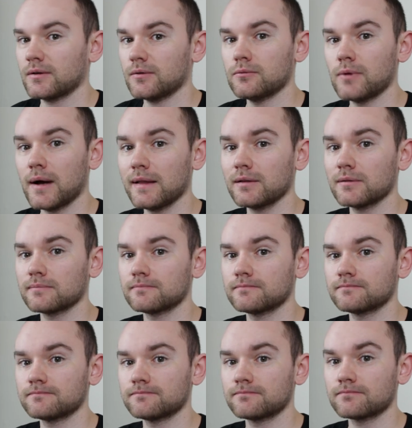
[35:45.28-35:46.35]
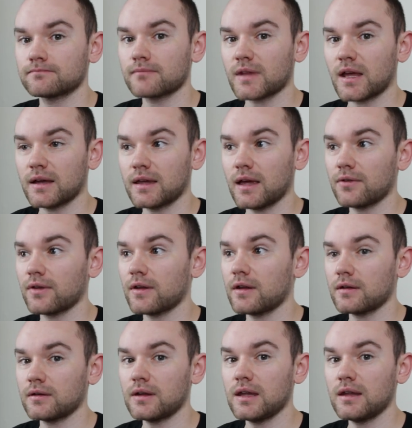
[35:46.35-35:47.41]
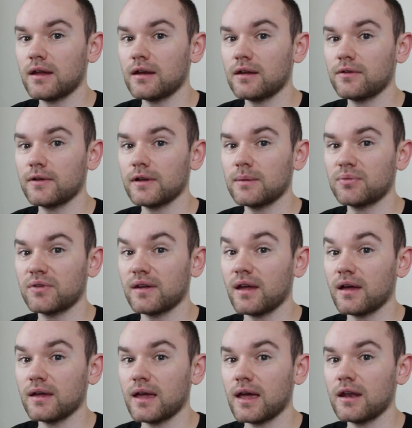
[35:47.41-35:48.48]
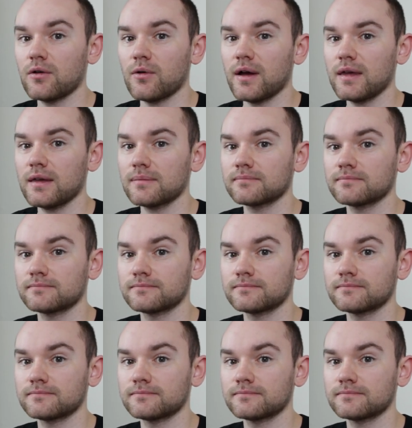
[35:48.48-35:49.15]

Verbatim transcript: Well, I guess I didn't need any sleep tonight anyway.